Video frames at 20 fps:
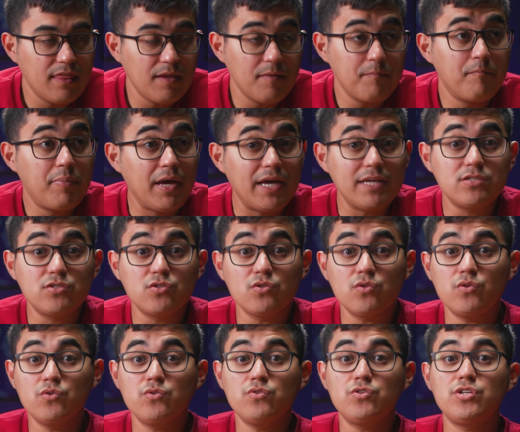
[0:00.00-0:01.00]
the best
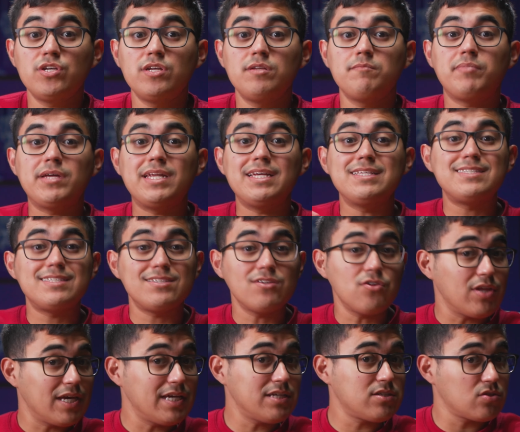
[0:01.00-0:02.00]
solution, but it's
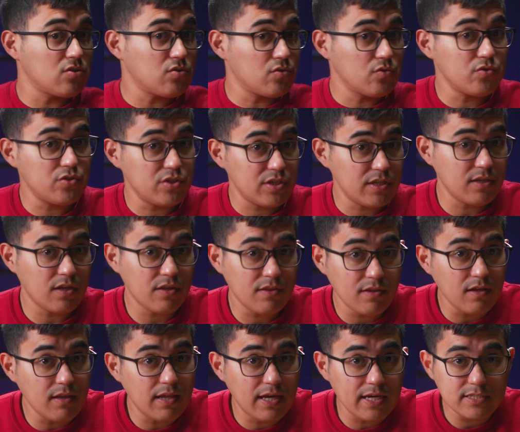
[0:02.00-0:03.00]
still a solution
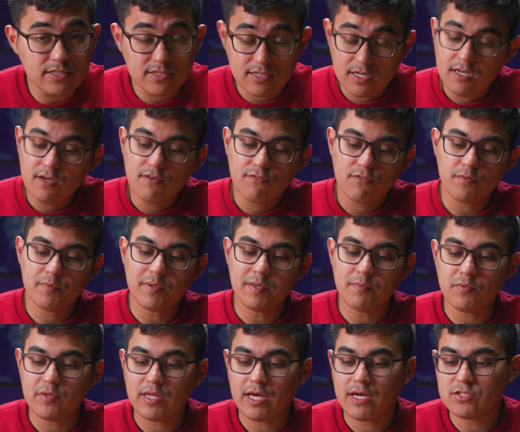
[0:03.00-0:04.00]
nonetheless for
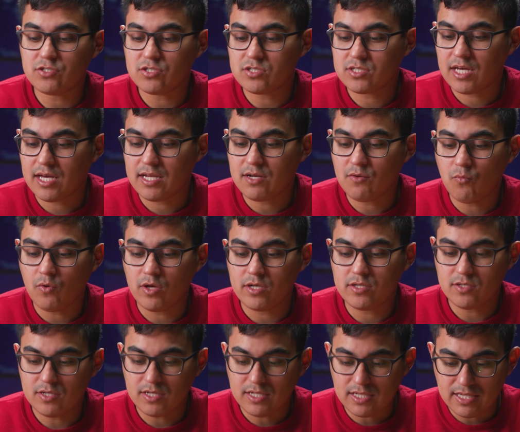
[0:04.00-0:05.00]
people that just kind of
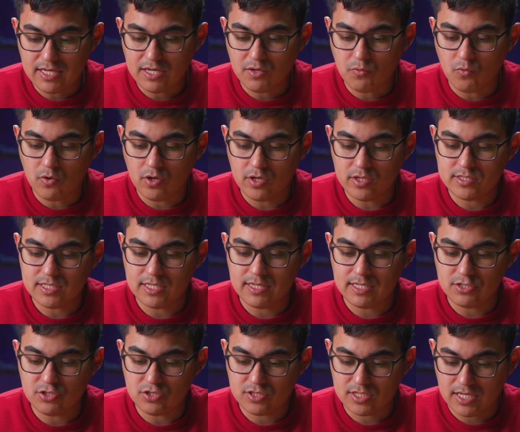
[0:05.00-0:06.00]
want to click once and
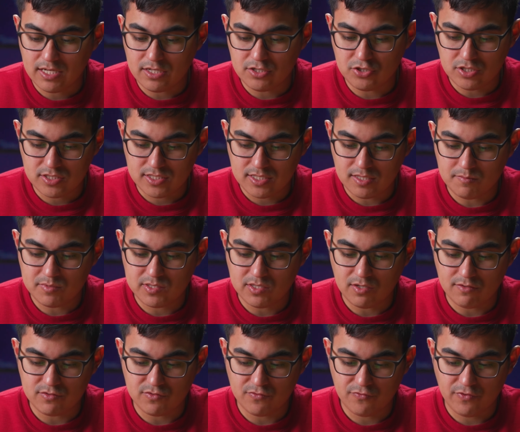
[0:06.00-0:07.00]
then just kind of adjust it
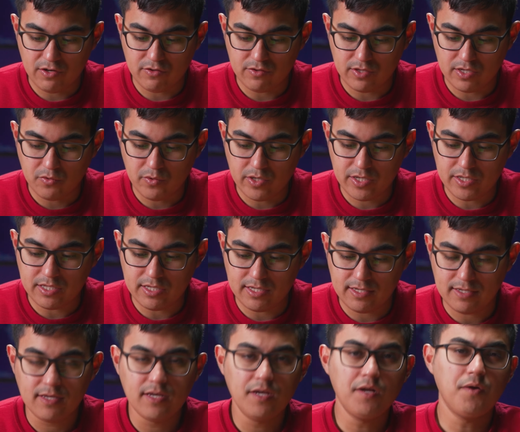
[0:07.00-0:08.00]
themselves fairly
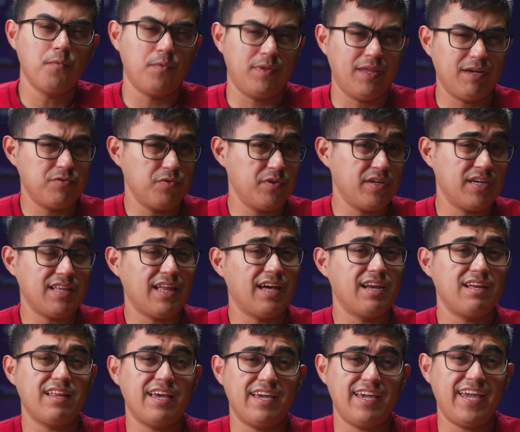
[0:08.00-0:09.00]
quickly without doing a
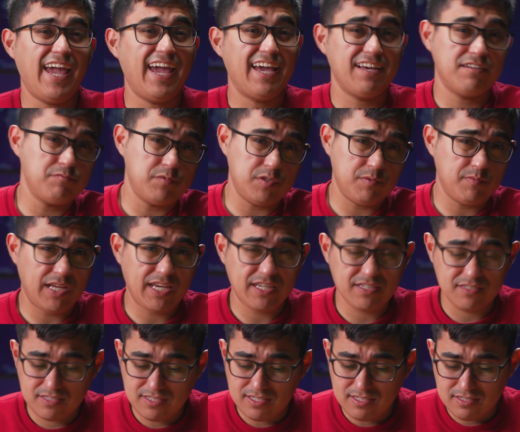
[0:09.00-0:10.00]
lot of like hand
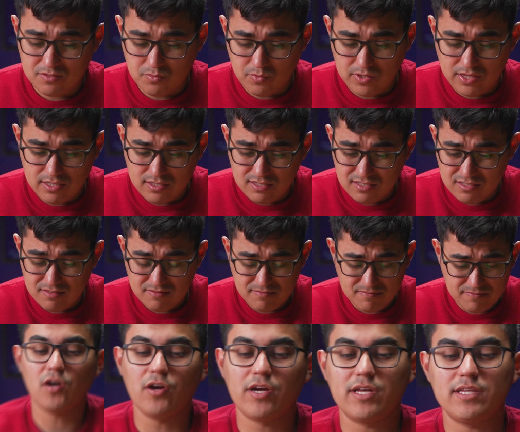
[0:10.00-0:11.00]
gymnastics with this.
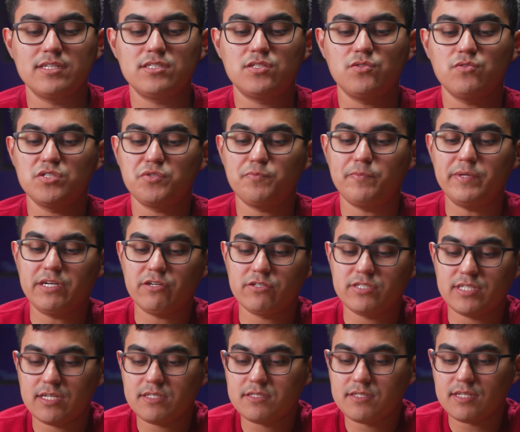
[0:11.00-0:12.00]
All right, let's do a speaker
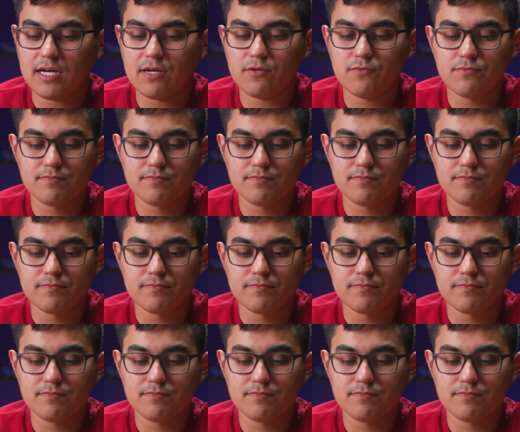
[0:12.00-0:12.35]
test now.